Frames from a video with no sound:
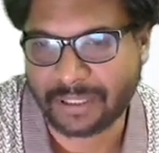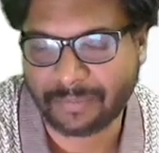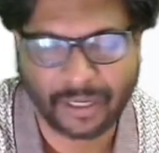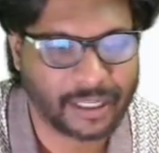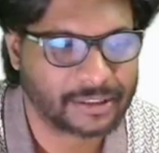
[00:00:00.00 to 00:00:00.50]

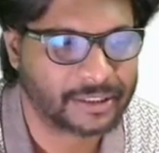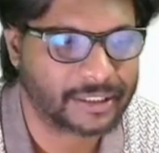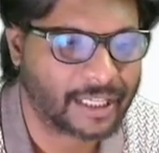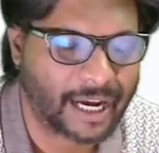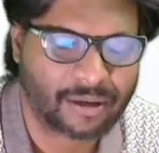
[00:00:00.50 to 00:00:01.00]
because in
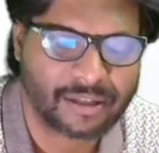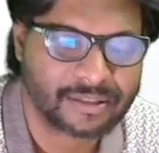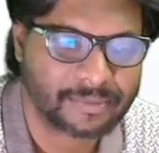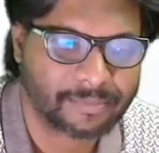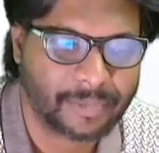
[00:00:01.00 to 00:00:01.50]
the Angular
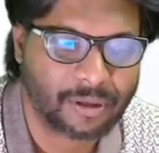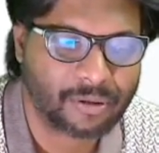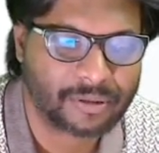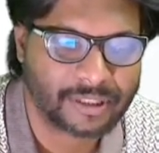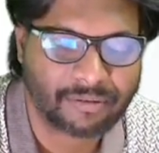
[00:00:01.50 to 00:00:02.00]
below
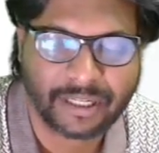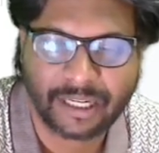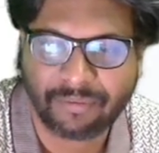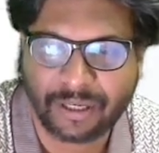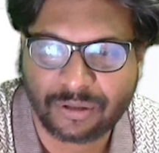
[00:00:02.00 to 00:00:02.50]
17
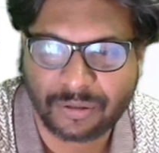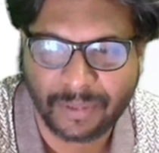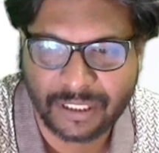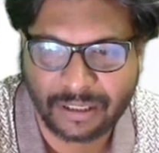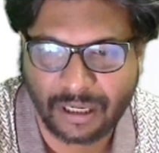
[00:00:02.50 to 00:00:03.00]
we used to
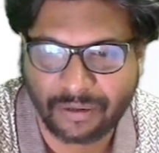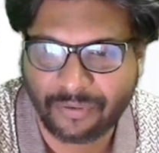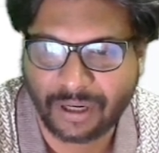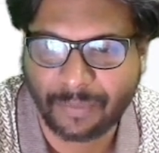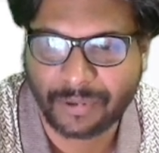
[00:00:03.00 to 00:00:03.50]
mention all of our
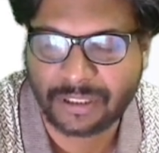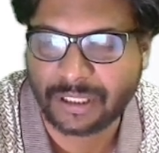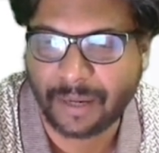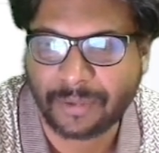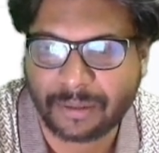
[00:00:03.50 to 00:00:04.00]
components in
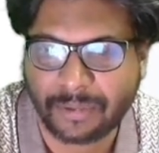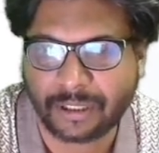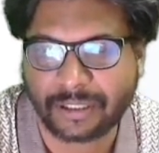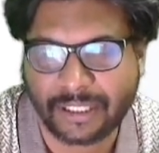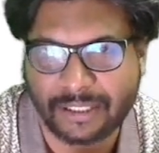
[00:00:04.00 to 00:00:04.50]

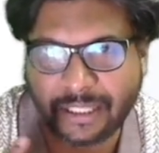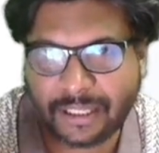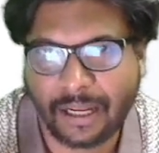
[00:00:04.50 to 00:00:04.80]
app.module.ts, right?